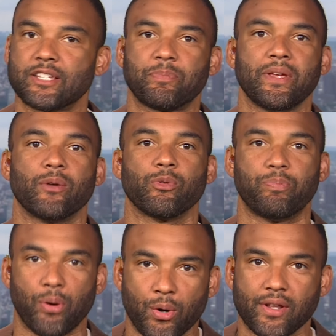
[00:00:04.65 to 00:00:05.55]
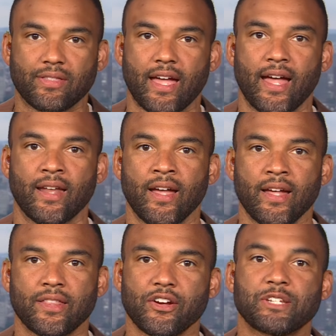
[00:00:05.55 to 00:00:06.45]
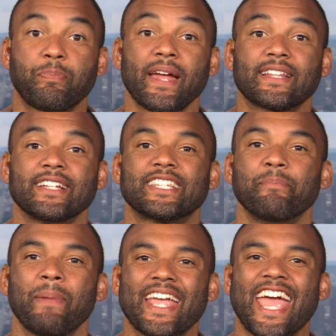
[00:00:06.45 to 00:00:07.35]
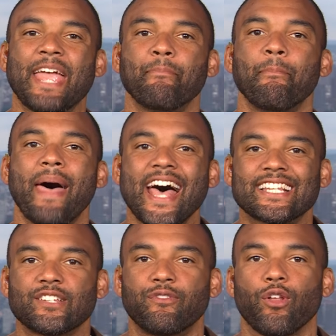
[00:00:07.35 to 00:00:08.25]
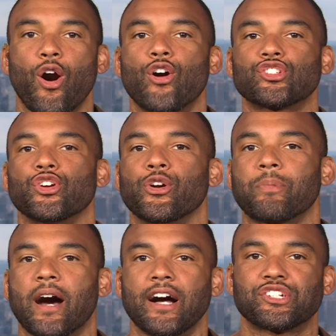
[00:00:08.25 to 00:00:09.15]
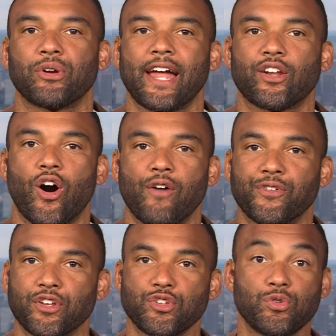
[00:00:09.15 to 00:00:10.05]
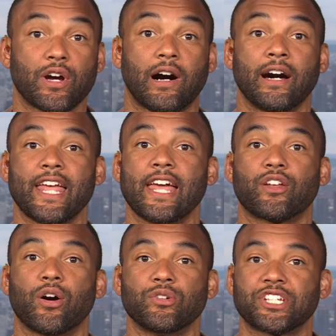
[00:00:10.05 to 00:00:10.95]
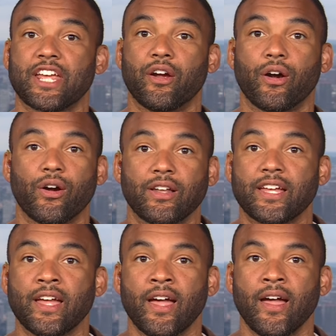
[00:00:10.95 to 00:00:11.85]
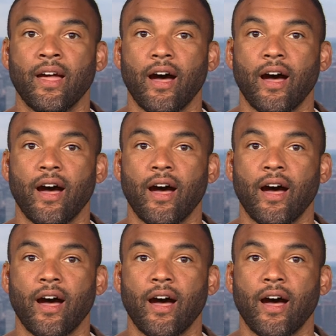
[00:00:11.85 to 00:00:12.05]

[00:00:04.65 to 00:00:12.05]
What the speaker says: ESPN reported that they're expected to make a massive long-term contract offer to UConn head coach Dan Hurley.